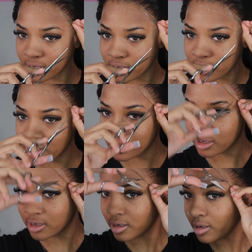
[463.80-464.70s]

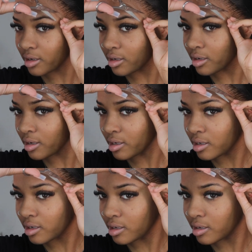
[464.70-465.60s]

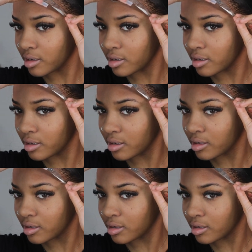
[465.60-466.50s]

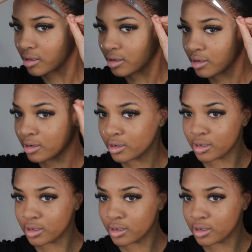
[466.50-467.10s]
(silence)